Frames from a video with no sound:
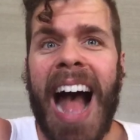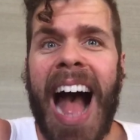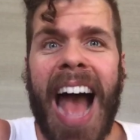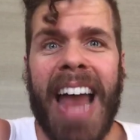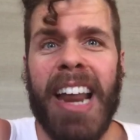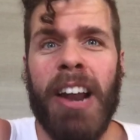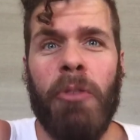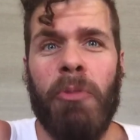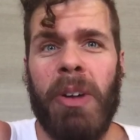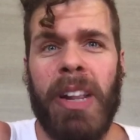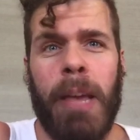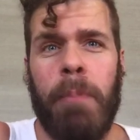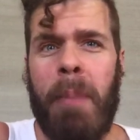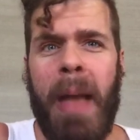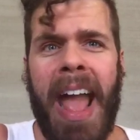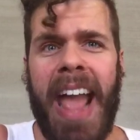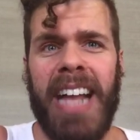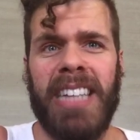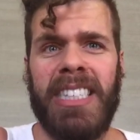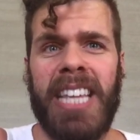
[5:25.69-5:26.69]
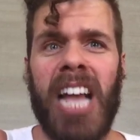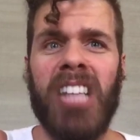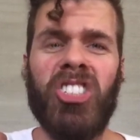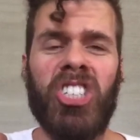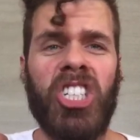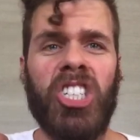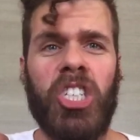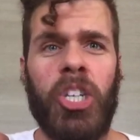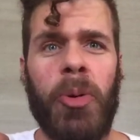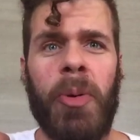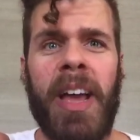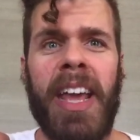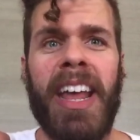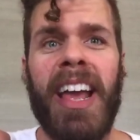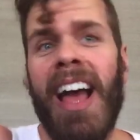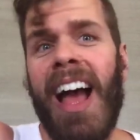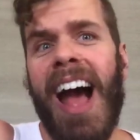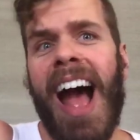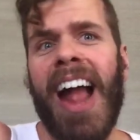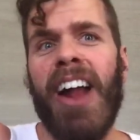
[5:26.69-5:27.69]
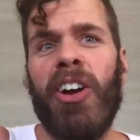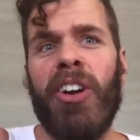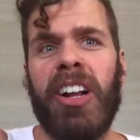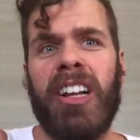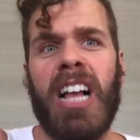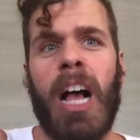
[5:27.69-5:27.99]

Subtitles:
I didn't really pay attention to it. I heard